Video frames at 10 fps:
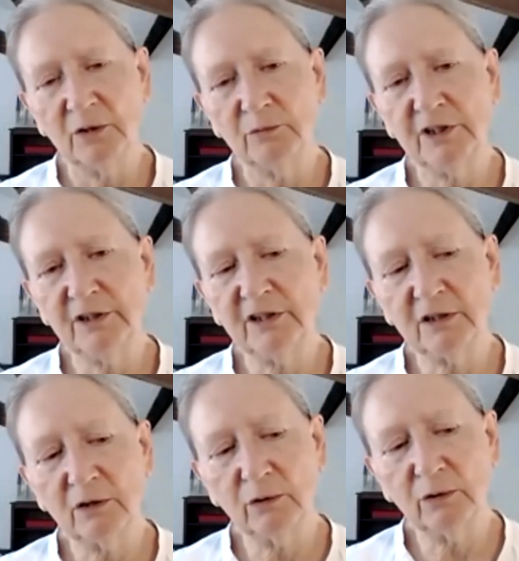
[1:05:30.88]
When you
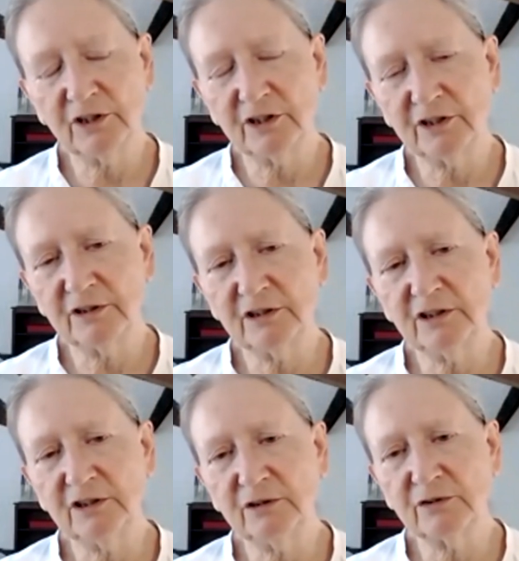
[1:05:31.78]
get older,
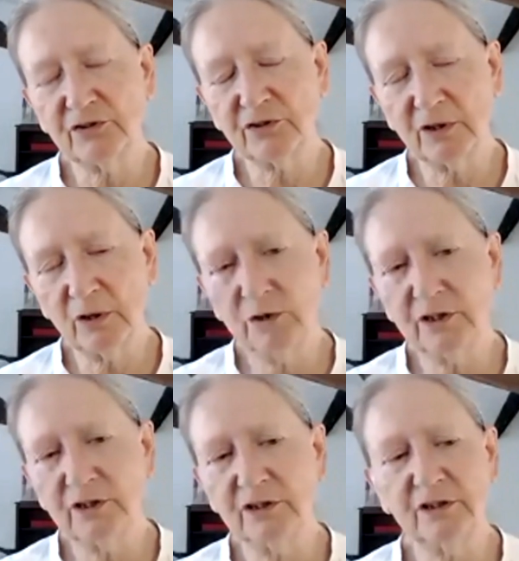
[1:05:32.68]
you're
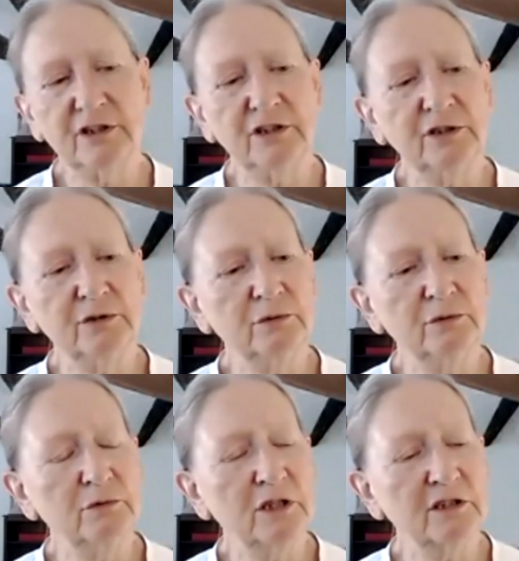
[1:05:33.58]
slower,
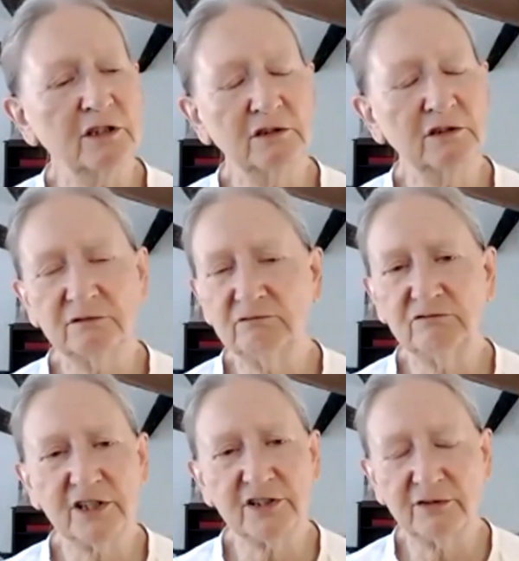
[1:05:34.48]
you can't
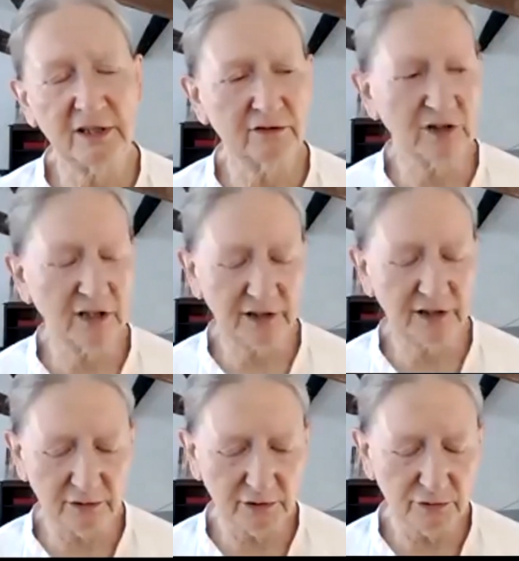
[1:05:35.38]
rush around like
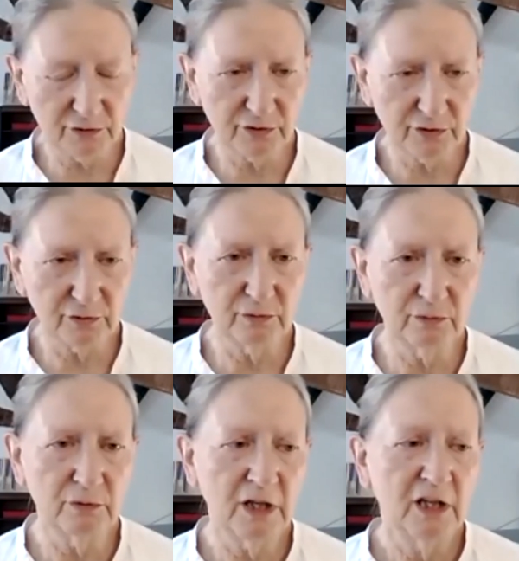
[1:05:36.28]
you used
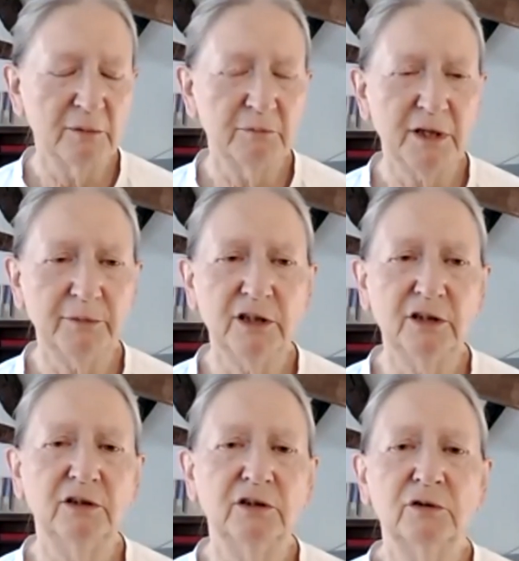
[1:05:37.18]
to.
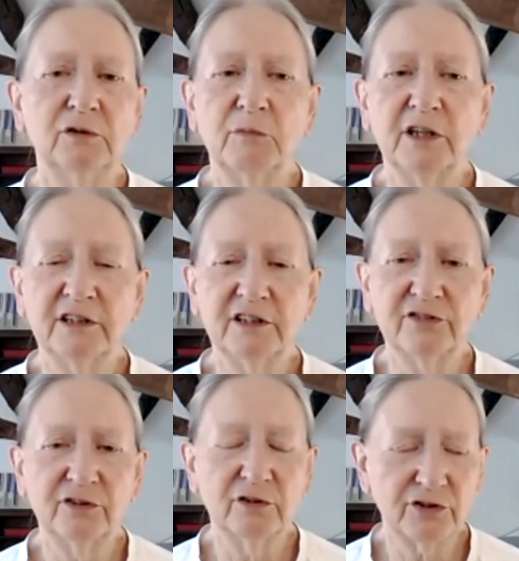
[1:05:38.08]
Maybe your mind
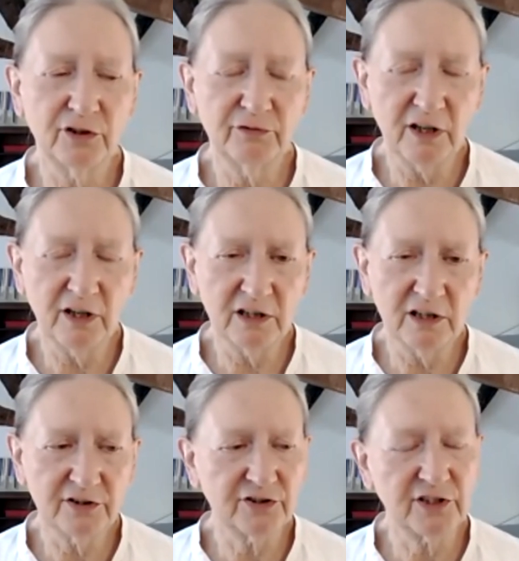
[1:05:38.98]
is not so
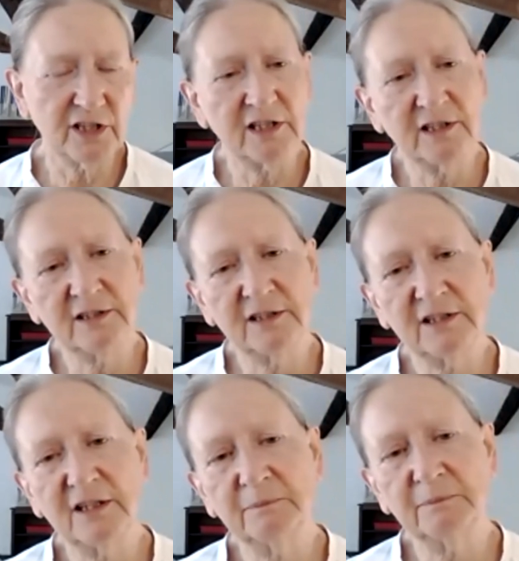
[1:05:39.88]
fast, and
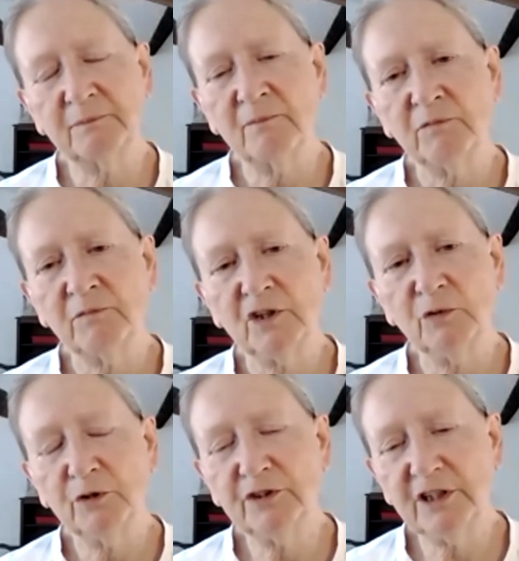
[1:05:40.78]
your
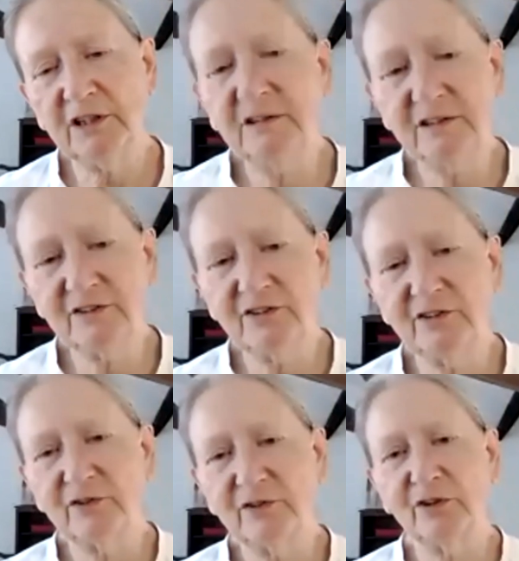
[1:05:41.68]
body is
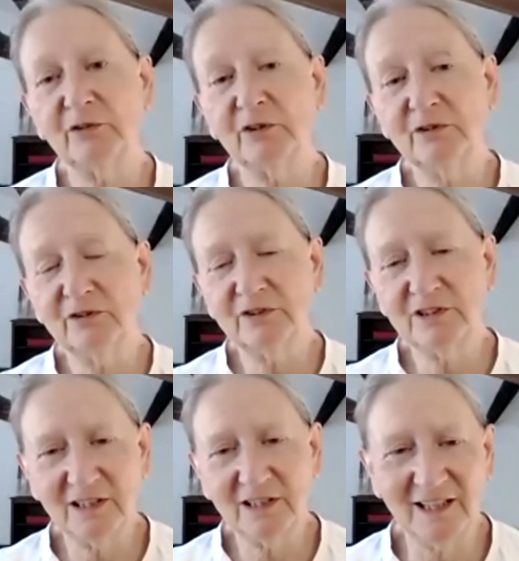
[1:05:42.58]
not so
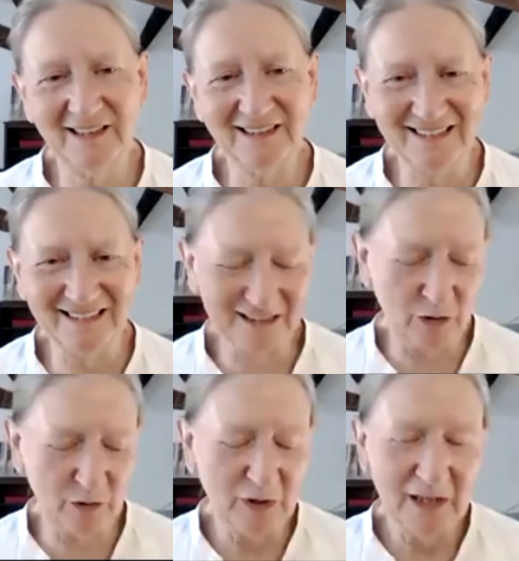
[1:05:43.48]
good.
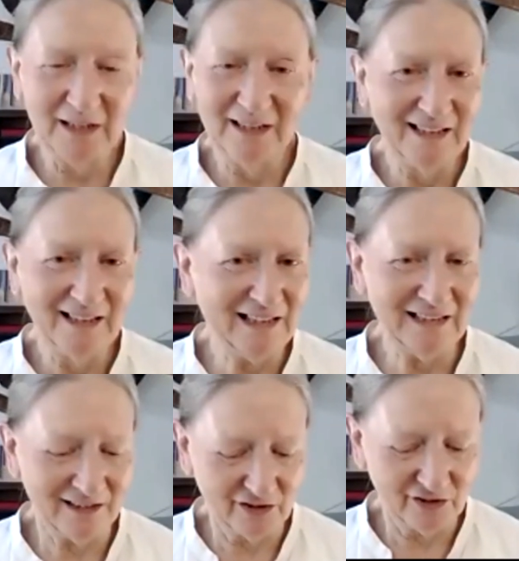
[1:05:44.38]
So
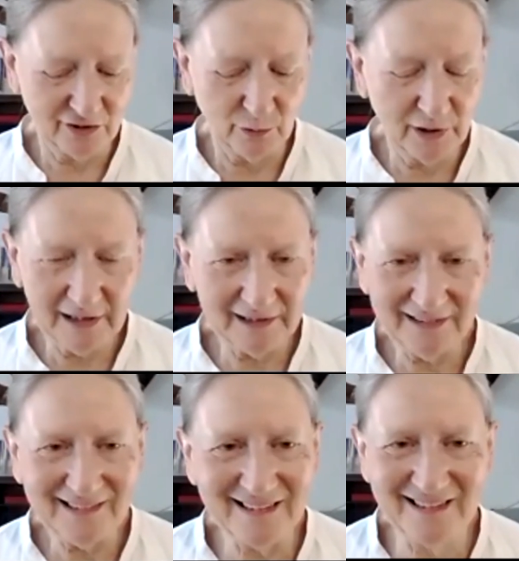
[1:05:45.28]
that's just the way it
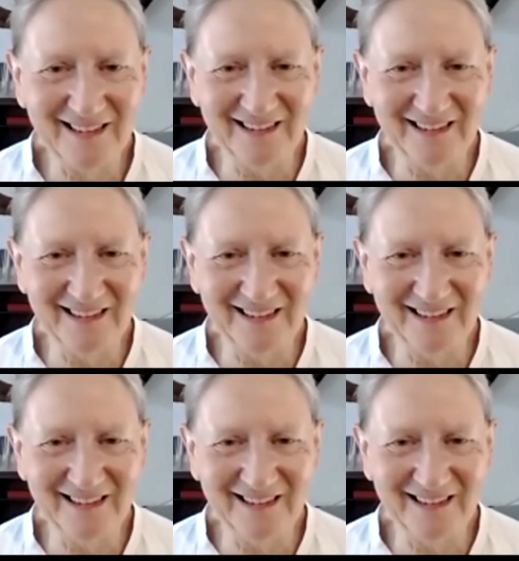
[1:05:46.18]
is.